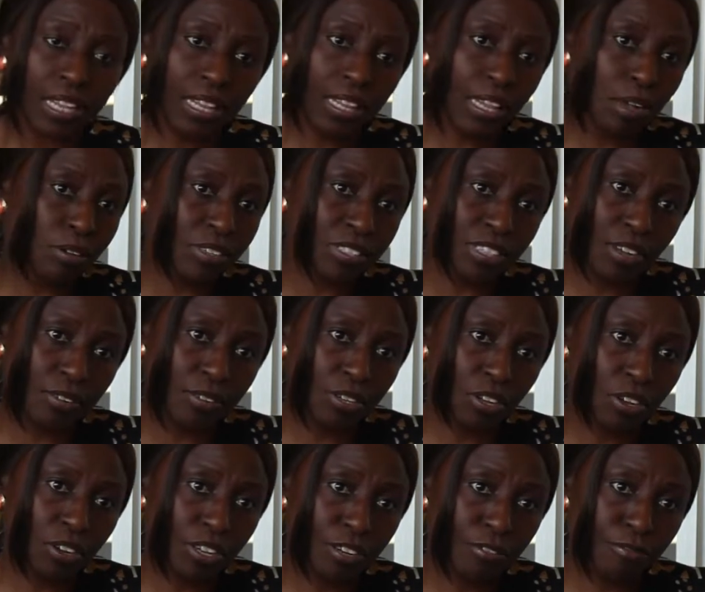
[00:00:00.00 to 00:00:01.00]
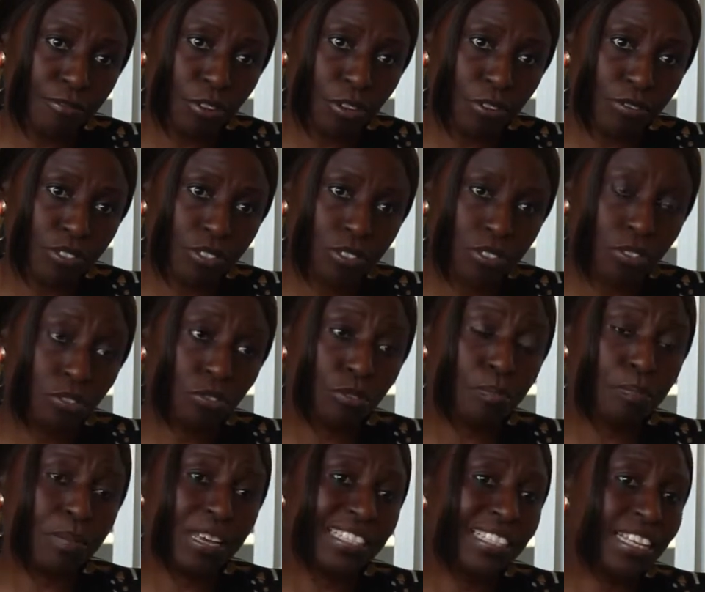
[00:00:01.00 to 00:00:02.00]
That was how he got involved. So
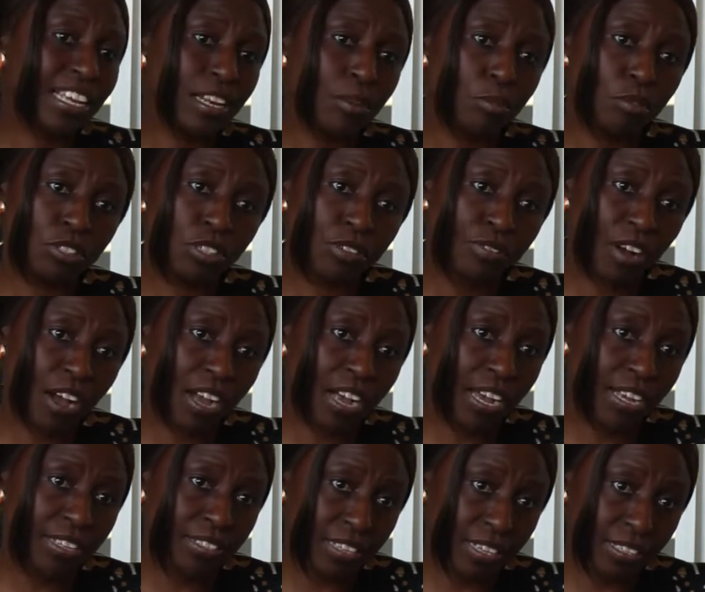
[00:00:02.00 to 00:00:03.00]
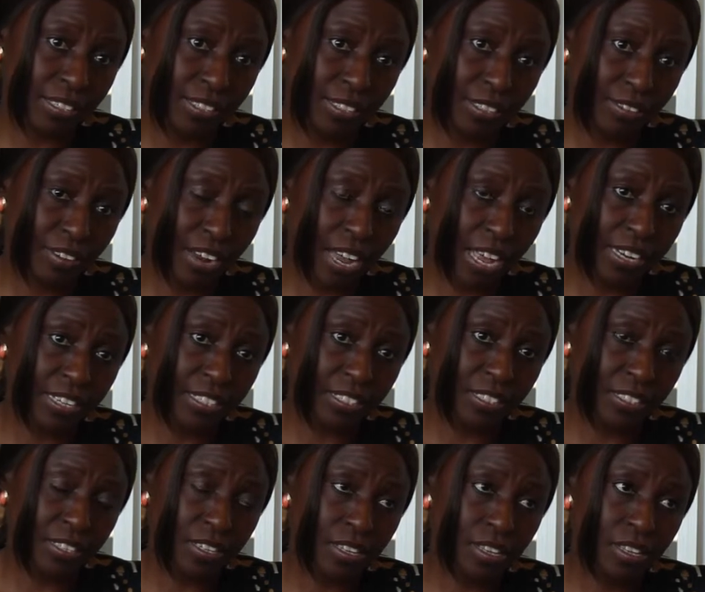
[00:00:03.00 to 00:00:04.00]
basically most of our guys, that's the
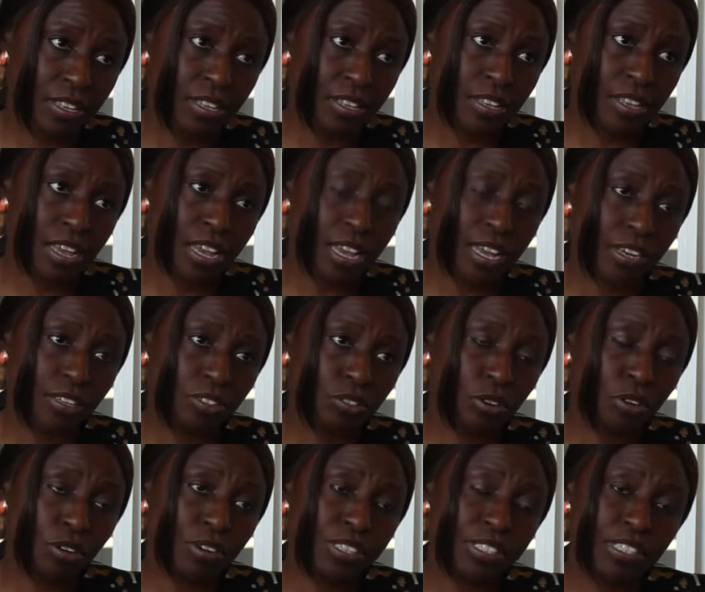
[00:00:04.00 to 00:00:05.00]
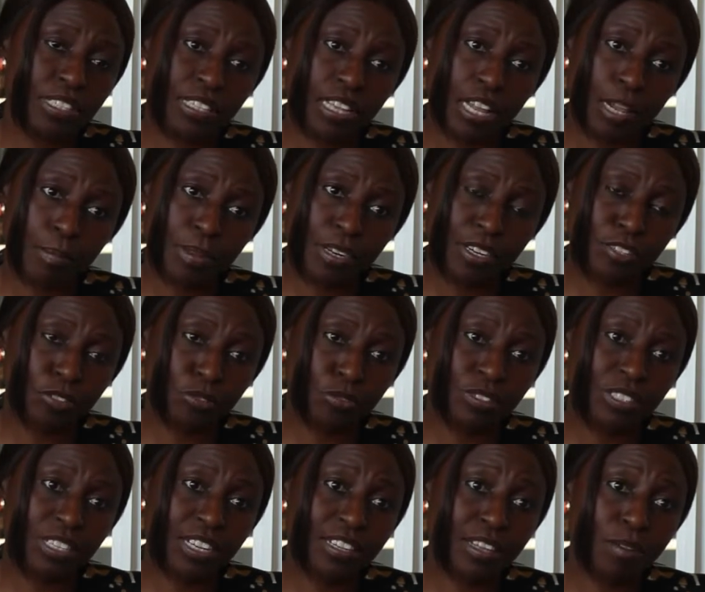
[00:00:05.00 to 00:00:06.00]
reality. And so God is just helping us to
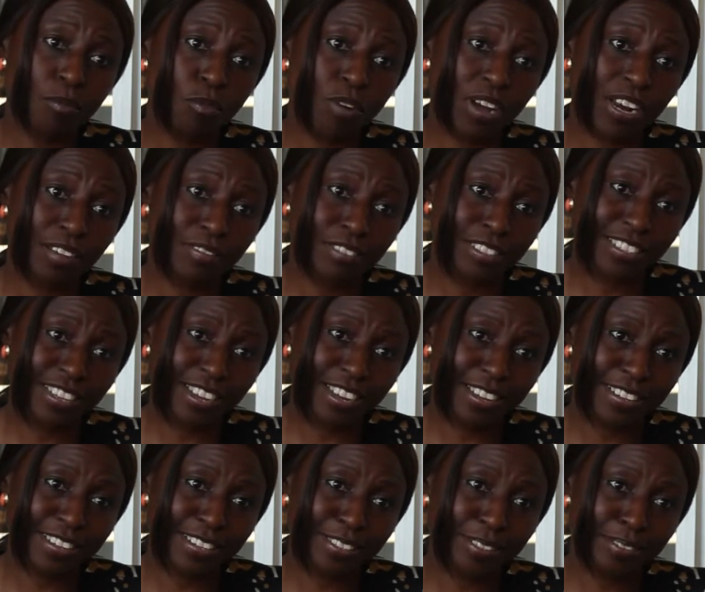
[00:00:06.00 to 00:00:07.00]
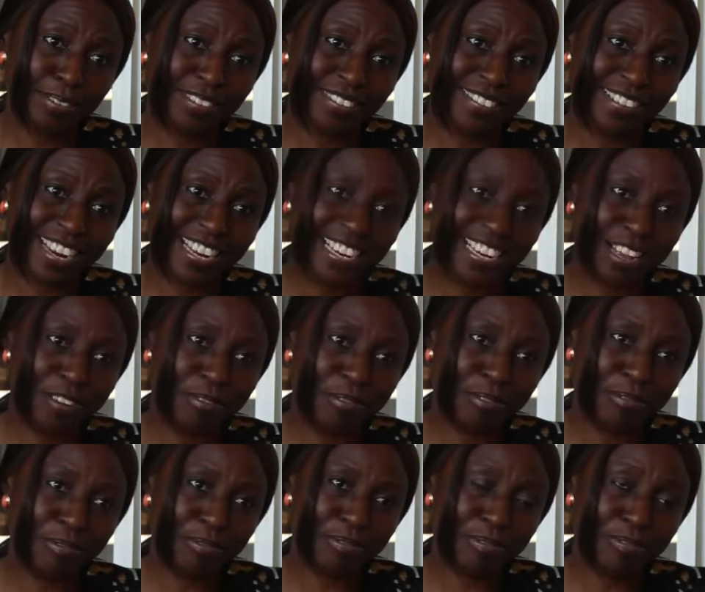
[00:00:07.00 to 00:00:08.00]
take them one after the other. So right now
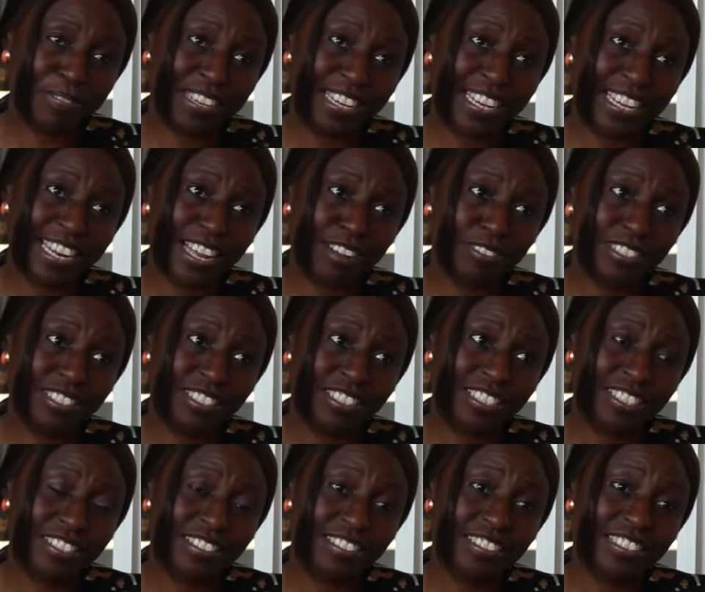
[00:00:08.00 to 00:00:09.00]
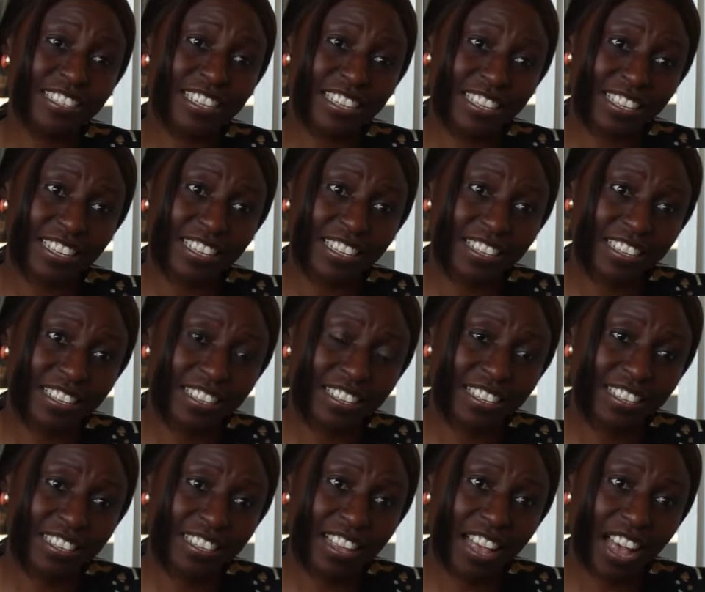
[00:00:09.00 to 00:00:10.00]
we've taken out 3
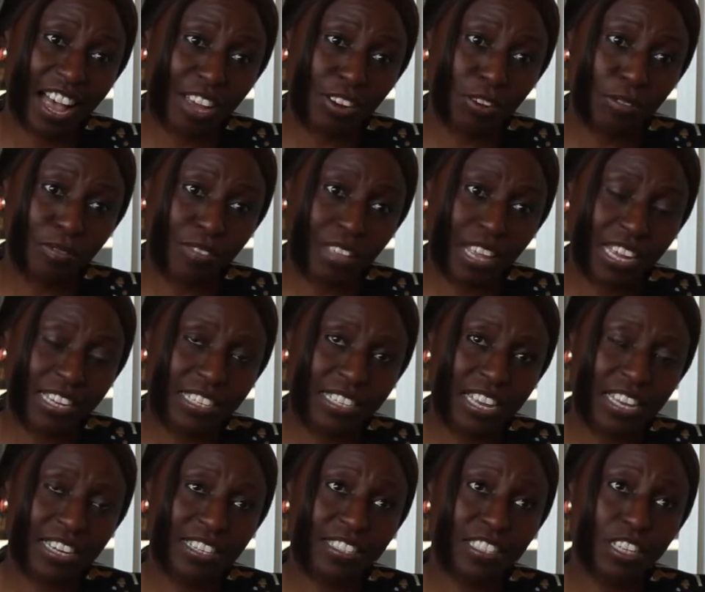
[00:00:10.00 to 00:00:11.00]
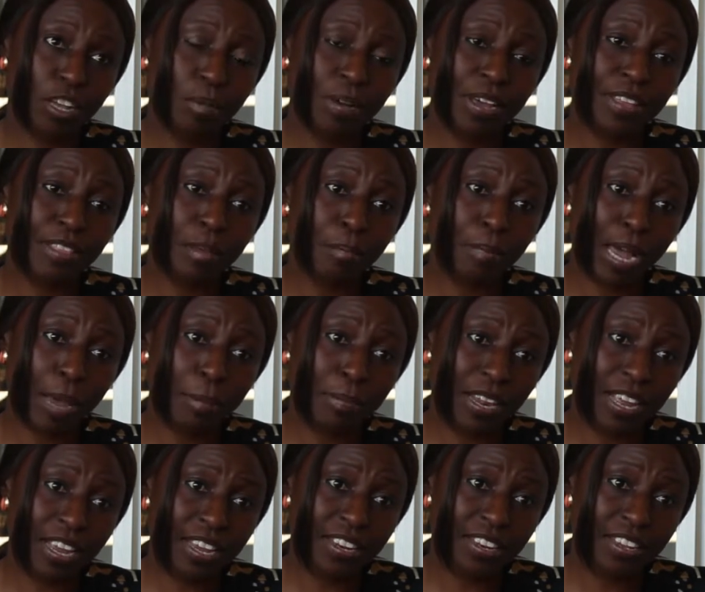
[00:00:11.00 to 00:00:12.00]
out of that, and some are in the
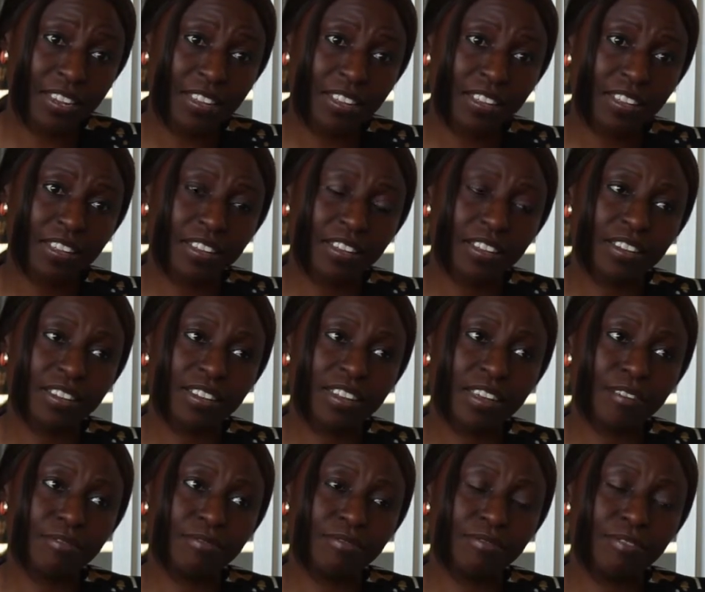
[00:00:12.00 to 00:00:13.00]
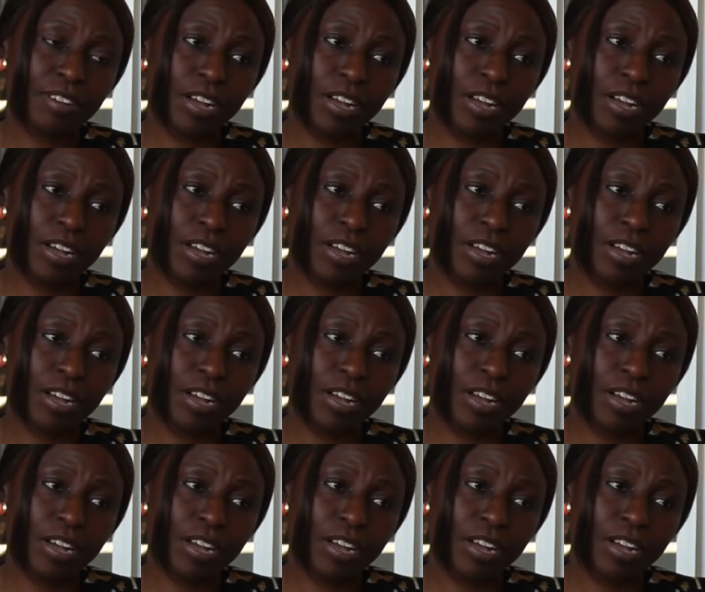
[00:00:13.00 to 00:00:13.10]
pipeline. They've,